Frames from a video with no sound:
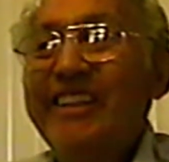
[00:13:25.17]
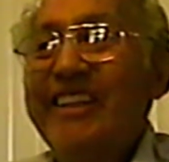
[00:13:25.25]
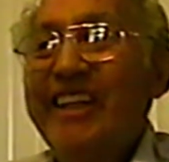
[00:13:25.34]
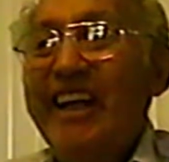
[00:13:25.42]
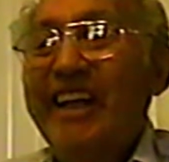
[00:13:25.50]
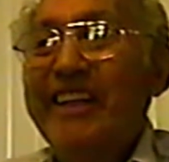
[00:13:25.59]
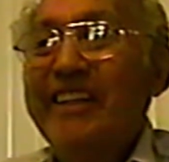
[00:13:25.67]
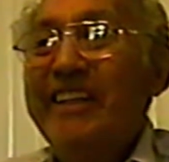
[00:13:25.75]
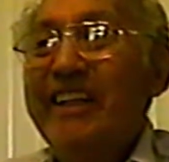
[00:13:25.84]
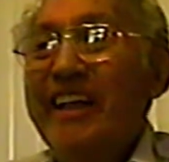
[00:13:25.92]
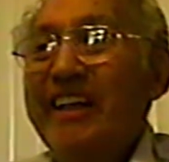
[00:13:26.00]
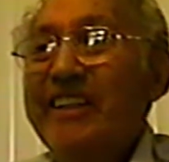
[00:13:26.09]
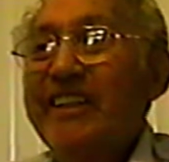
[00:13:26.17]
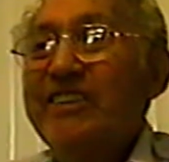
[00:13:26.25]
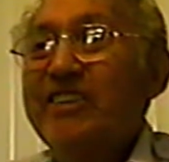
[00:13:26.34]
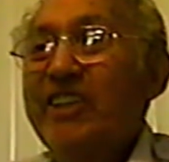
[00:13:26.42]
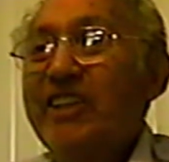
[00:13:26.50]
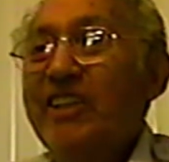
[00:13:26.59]
and they
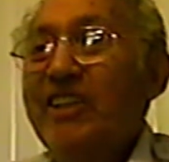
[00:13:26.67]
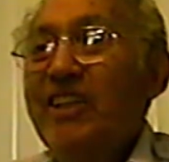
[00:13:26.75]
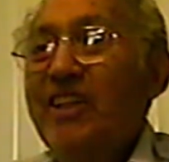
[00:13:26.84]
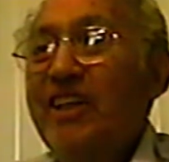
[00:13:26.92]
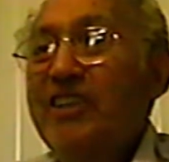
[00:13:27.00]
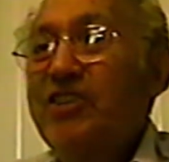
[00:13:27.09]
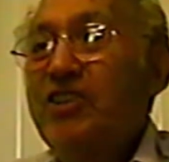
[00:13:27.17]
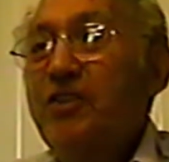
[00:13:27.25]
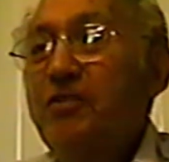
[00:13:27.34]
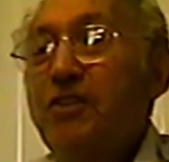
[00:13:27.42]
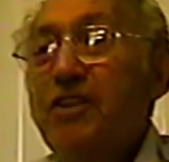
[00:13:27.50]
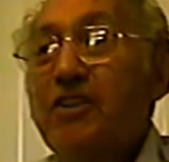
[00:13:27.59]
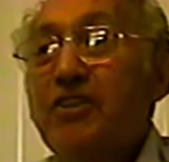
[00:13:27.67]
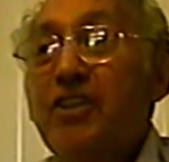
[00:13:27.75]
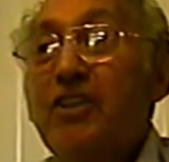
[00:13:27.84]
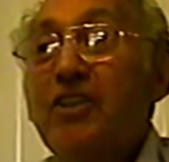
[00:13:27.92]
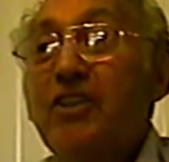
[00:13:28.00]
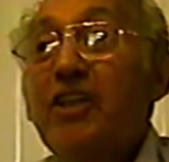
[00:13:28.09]
said, let's see if there's
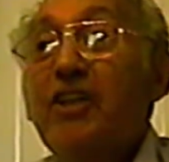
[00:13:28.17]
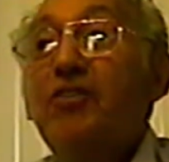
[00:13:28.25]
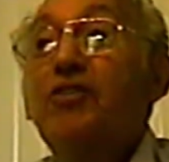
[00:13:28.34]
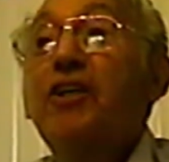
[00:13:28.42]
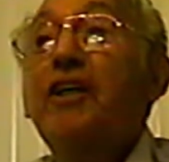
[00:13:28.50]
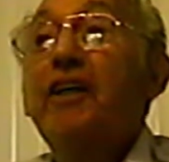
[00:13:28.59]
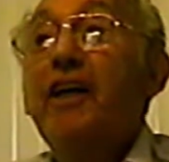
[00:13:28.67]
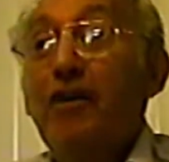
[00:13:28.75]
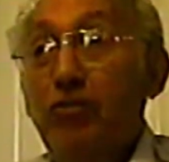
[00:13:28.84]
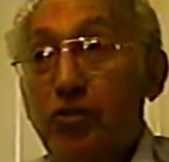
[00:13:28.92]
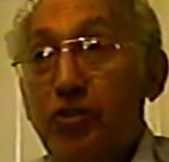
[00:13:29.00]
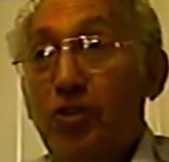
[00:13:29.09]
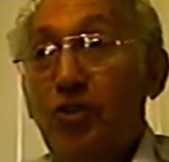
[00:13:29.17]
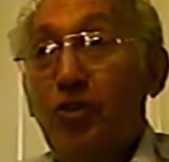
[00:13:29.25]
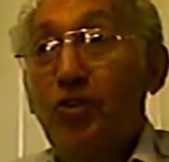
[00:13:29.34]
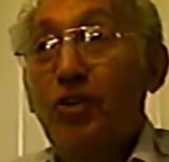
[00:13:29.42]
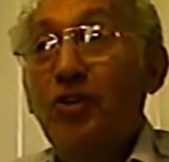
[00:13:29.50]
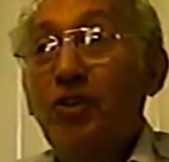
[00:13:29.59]
anything on that house, you know.
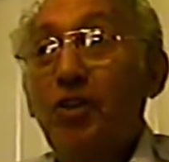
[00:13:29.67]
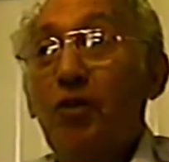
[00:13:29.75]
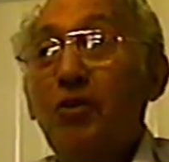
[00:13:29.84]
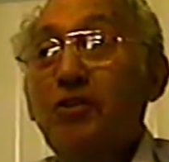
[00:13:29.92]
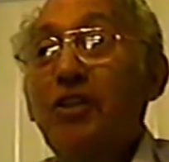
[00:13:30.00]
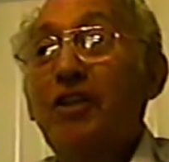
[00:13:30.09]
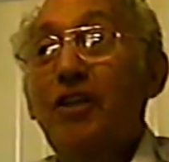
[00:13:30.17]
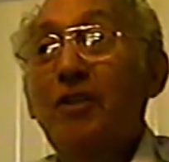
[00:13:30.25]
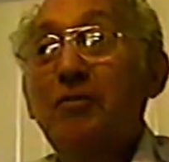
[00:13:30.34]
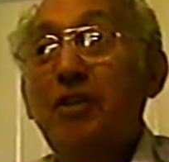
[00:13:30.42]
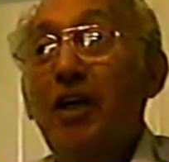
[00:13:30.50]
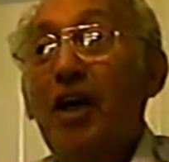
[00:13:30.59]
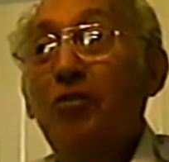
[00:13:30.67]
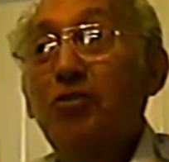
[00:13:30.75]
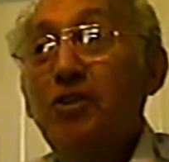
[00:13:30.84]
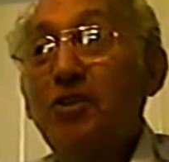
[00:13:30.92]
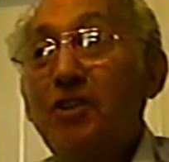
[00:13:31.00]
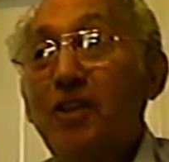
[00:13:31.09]
There was an empty house
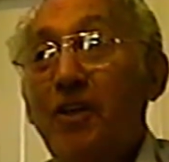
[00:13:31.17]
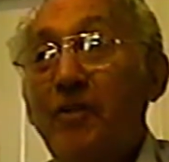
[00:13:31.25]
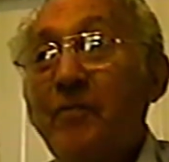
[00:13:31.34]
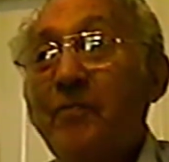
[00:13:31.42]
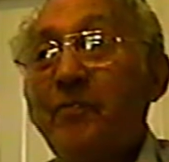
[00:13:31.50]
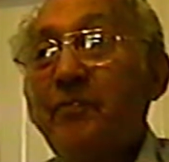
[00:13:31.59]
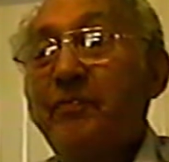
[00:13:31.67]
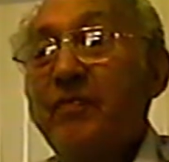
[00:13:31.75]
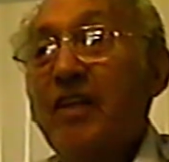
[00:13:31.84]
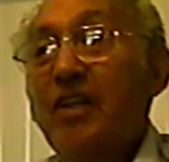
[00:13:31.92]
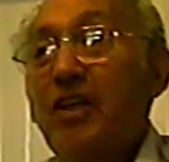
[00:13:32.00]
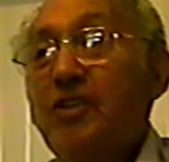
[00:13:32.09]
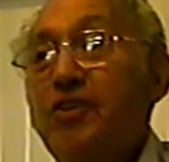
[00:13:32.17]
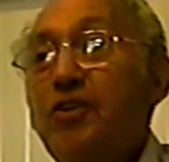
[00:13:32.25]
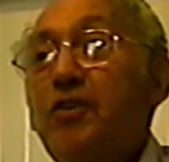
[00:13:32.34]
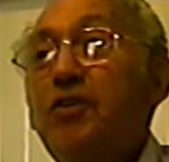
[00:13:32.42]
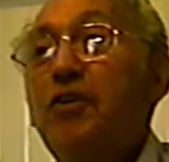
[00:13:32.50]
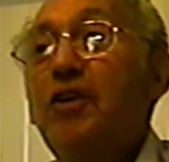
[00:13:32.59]
in there. They
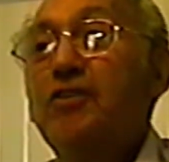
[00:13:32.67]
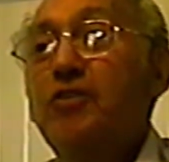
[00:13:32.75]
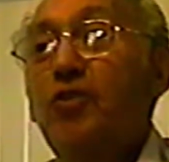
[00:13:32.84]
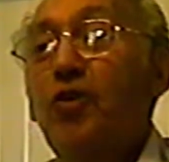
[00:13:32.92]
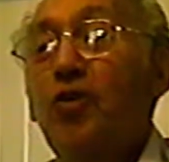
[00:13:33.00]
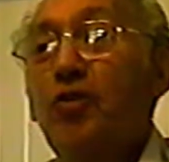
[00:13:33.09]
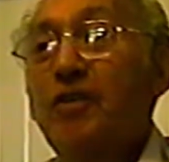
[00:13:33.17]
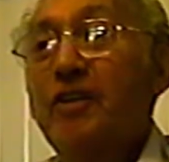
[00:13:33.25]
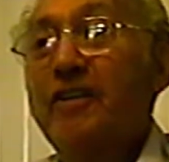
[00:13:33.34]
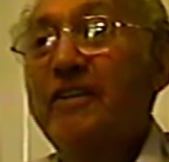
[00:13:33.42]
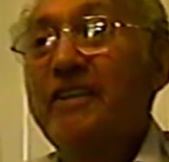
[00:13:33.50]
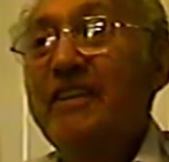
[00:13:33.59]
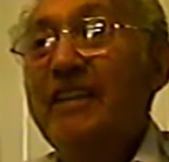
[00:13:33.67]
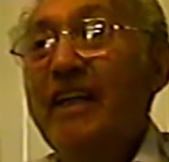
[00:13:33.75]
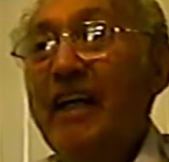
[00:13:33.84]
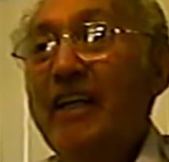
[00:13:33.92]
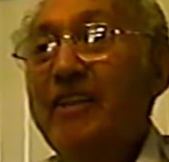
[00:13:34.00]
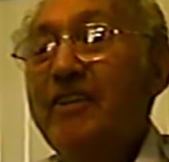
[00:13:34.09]
said, let's go there.
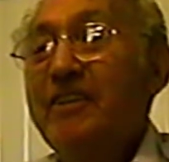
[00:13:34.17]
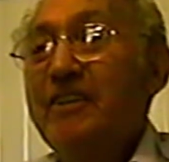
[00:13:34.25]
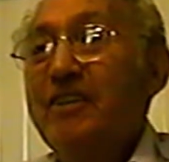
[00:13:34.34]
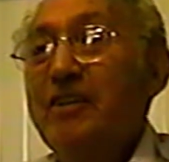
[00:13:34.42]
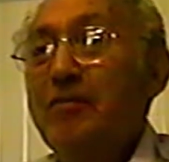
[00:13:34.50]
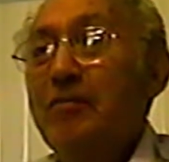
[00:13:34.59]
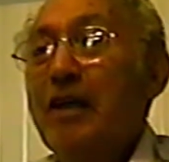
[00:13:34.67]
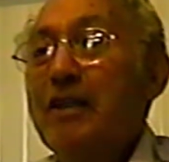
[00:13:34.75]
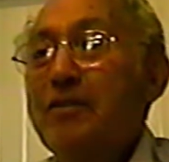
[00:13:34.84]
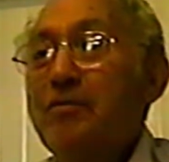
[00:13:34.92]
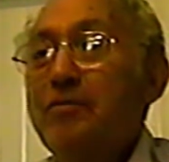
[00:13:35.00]
And my